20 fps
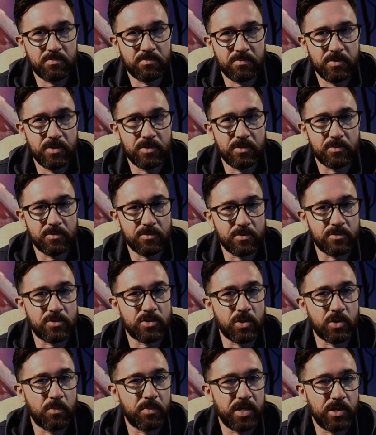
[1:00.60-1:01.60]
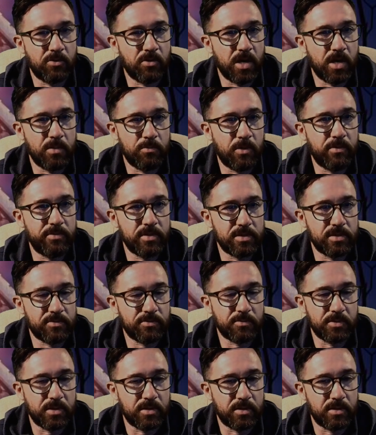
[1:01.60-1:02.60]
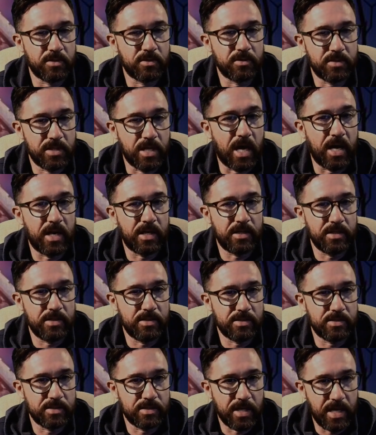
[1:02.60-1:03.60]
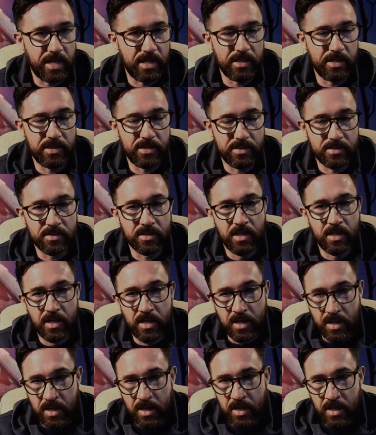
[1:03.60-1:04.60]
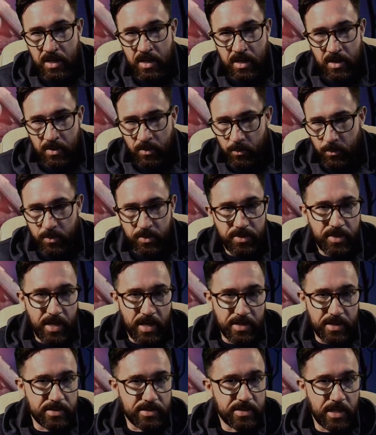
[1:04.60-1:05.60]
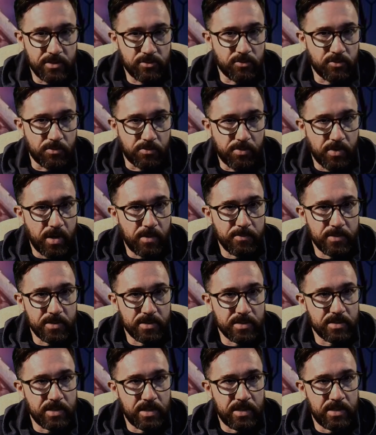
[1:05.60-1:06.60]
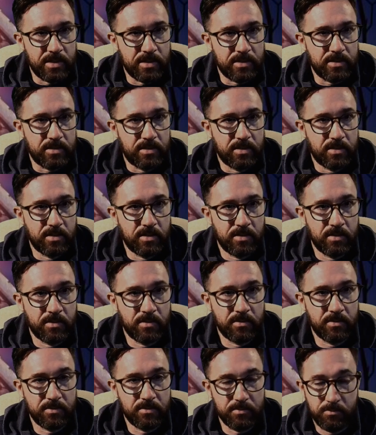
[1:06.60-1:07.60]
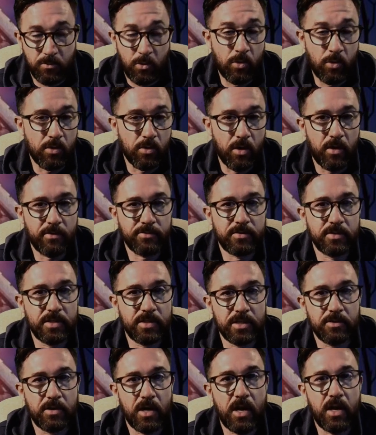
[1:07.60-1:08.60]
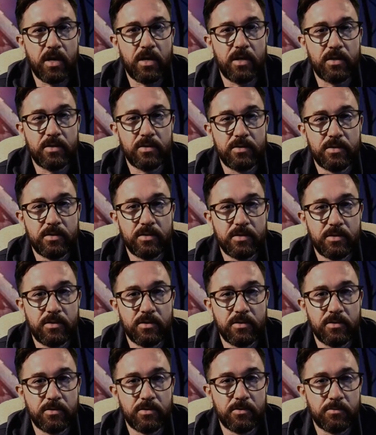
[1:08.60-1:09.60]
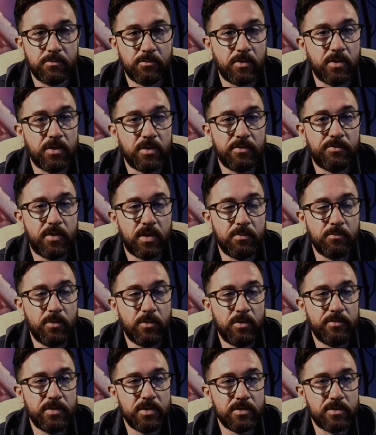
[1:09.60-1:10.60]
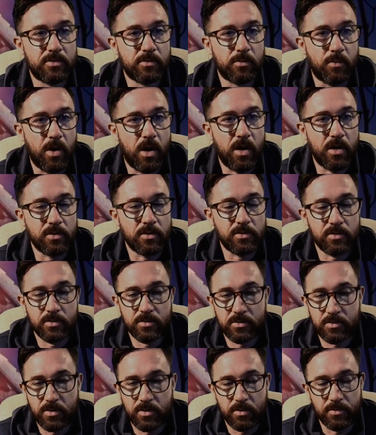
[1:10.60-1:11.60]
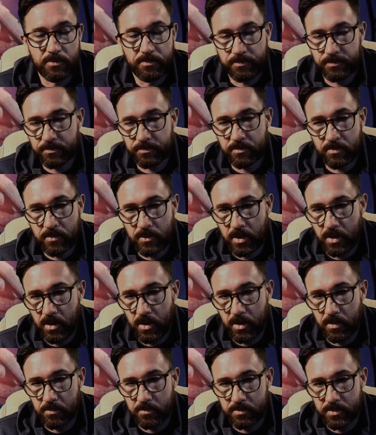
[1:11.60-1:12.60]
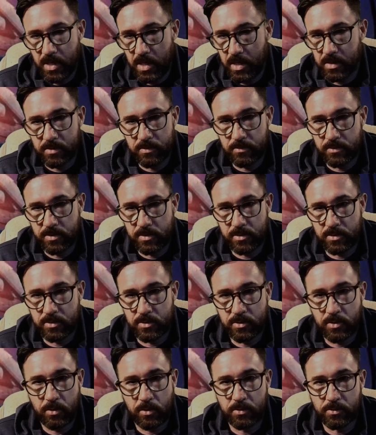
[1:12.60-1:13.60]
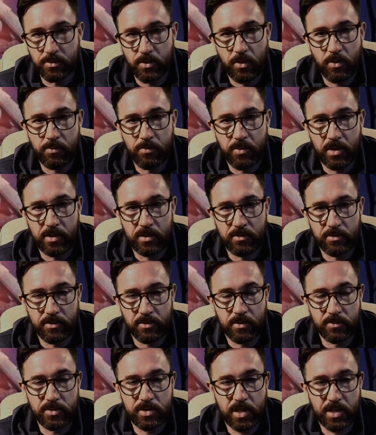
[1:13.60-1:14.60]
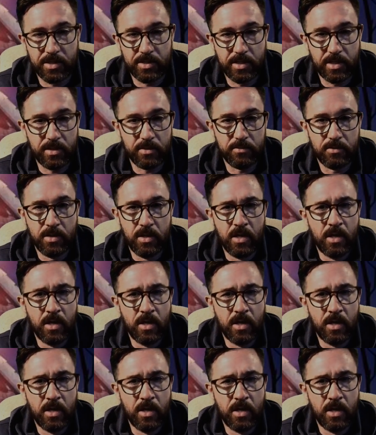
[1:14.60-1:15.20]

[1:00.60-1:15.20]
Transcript: there's so many great movies from the 90s and 80s with that central premise, and more often than not, they're really fun movies to watch. So, yeah, it was just a total no-brainer to go check it out.